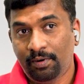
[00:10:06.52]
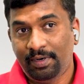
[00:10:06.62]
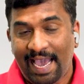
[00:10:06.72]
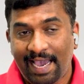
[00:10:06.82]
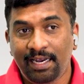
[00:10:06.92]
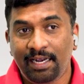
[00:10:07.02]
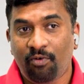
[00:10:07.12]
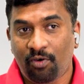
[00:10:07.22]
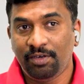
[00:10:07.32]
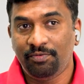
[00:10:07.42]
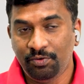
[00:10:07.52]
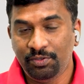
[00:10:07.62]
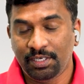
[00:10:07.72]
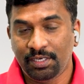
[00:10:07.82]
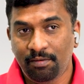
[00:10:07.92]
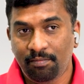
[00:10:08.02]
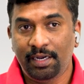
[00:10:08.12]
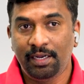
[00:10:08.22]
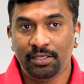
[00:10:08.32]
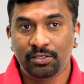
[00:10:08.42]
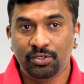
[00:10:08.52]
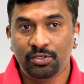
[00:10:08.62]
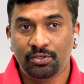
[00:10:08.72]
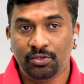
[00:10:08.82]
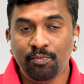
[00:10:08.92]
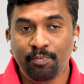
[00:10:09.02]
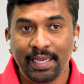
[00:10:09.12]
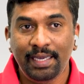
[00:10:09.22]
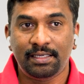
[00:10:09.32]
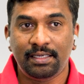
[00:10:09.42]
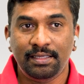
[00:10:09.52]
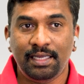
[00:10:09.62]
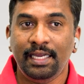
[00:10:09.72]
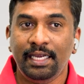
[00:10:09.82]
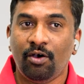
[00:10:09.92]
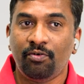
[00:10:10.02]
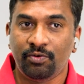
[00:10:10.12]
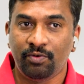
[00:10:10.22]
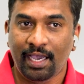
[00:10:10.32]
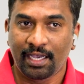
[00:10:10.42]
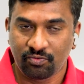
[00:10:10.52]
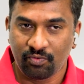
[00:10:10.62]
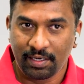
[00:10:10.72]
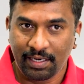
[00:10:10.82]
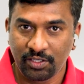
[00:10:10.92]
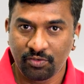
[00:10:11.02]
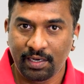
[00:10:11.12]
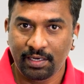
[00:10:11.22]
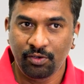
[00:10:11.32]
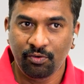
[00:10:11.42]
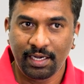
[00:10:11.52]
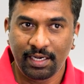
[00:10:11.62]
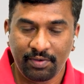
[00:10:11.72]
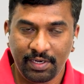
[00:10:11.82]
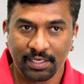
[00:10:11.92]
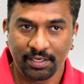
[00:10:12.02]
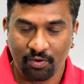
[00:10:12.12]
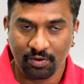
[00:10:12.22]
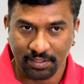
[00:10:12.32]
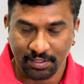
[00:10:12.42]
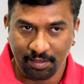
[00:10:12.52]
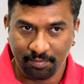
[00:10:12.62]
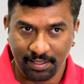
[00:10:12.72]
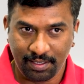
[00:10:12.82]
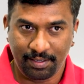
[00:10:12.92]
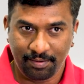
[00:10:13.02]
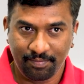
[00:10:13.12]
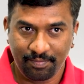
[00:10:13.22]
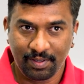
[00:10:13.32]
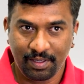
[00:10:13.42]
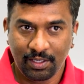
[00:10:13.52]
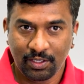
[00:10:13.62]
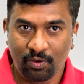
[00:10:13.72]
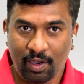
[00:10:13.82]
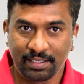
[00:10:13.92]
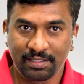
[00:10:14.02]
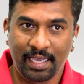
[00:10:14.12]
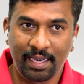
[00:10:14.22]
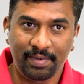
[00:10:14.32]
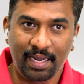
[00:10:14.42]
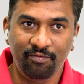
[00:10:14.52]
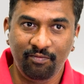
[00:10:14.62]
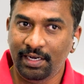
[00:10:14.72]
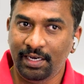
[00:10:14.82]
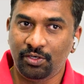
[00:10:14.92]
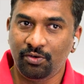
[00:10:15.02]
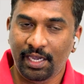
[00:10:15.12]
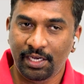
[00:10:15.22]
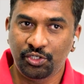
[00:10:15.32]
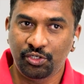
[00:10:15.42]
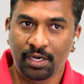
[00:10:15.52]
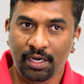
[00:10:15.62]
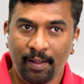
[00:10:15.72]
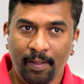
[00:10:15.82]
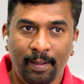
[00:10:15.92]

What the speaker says: tackle for the future, but it is to meet the need of today as well. That is what the UN definition for sustainability. So at the same time, we need to ensure